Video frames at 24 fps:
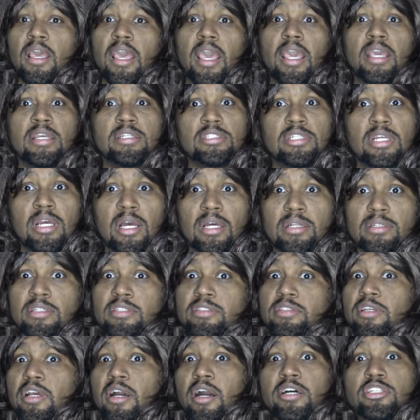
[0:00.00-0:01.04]
Hey John,
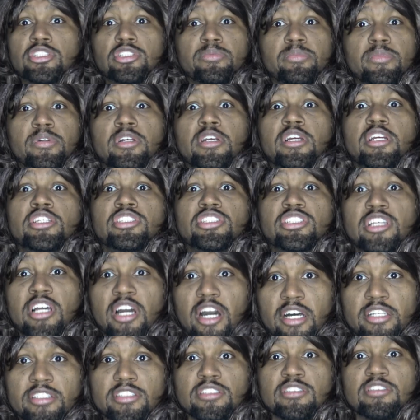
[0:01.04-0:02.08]
this customer is
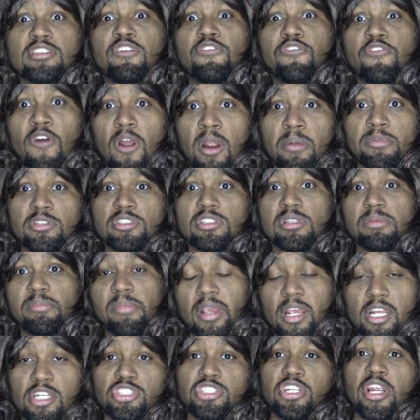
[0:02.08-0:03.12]
cussing the pharmacy
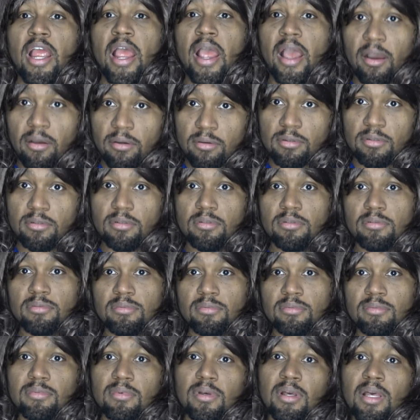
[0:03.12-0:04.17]
manager out.
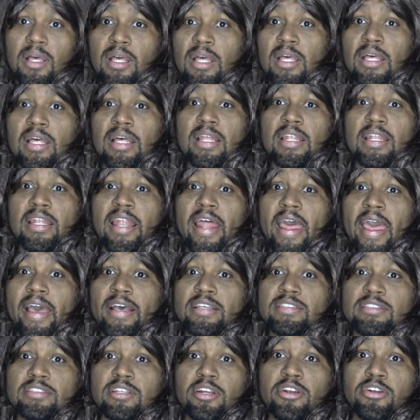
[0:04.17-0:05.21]

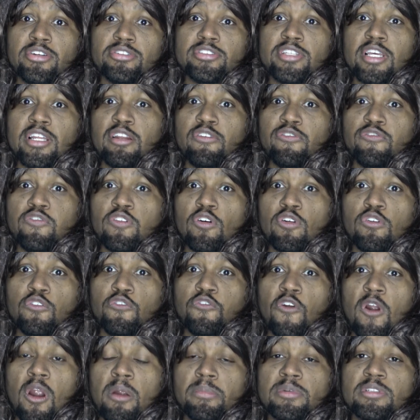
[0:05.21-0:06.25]
Last Thursday, the Florida
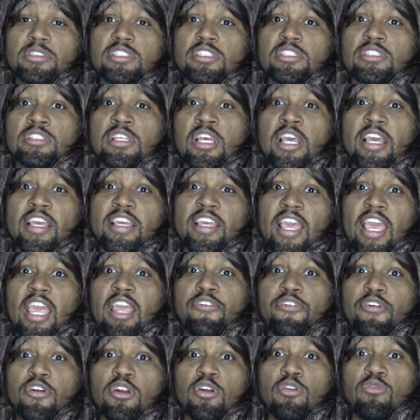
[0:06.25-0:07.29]
pharmacist
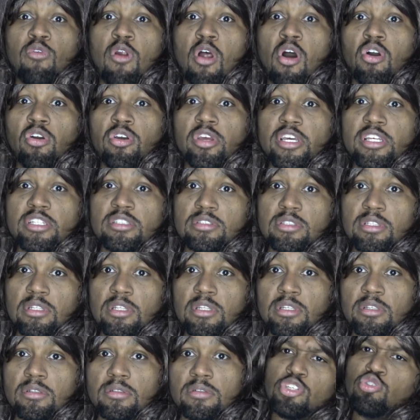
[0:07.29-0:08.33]
gave her the wrong
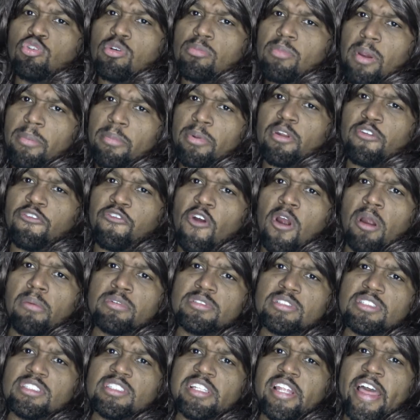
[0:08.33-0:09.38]
insulin. You remember the
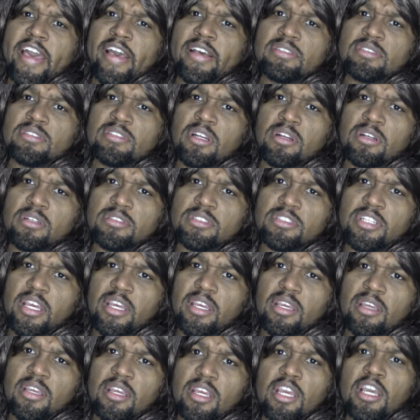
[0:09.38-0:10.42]
pharmacist last
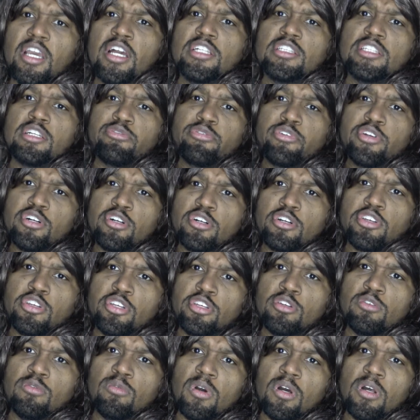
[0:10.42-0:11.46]
Thursday? The real
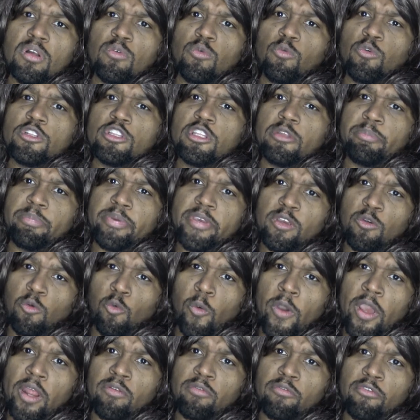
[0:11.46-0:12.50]
cute one with the big
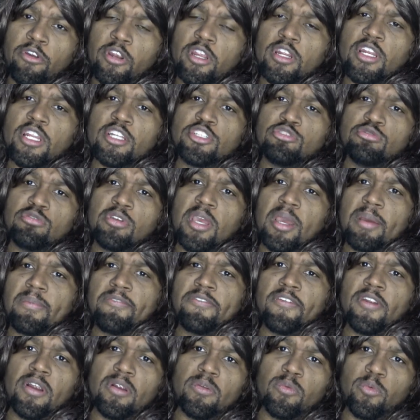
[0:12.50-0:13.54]
wedding ring that you kept
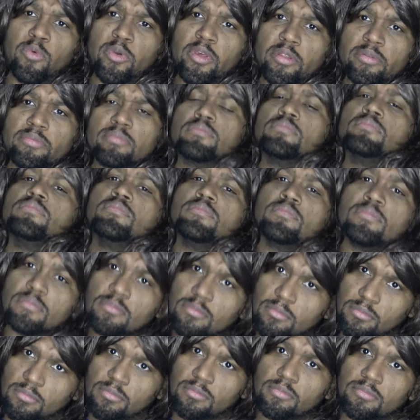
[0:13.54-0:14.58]
flirting with?
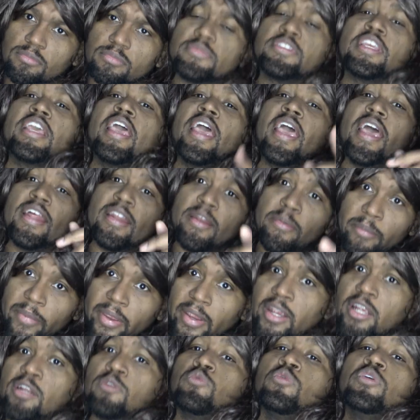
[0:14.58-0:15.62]
Mm-hmm. Yeah, the
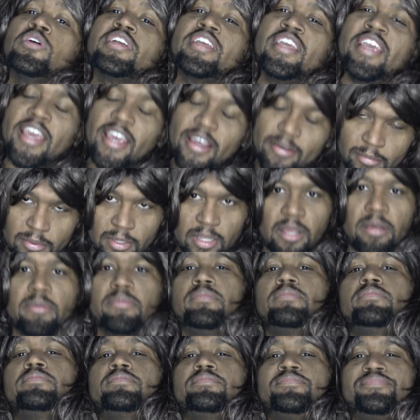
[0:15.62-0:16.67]
married one. Yeah.
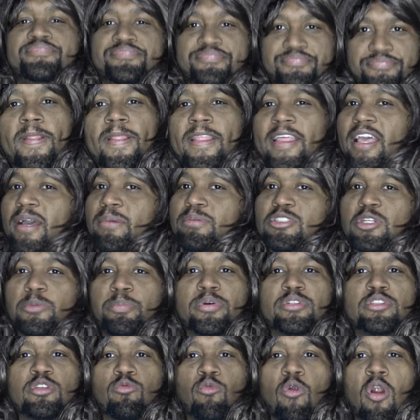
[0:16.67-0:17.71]
Yep, she
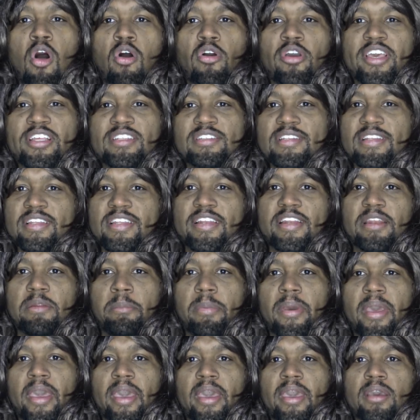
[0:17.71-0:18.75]
put the wrong insulin in the
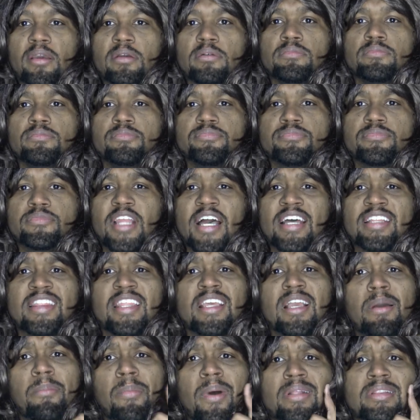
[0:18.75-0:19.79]
bag. I
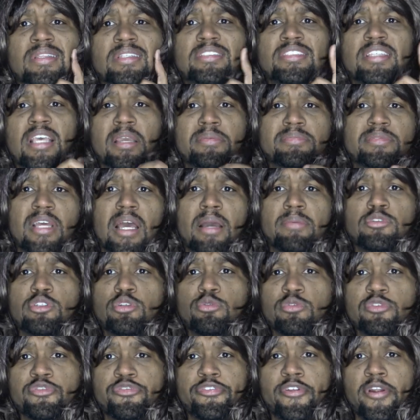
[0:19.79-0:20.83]
think about the same time you
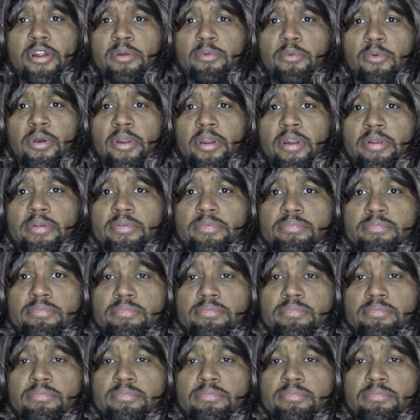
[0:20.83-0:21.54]
was flirting with her.